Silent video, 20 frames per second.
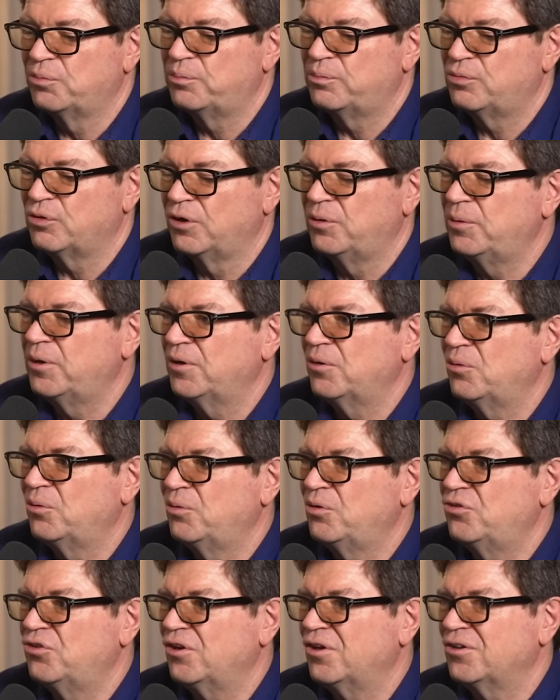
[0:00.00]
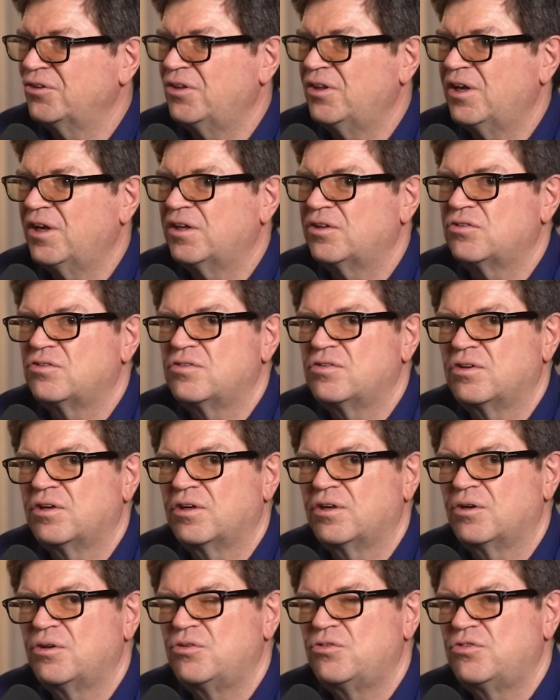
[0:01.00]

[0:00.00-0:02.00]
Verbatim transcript: preliminary result that uh,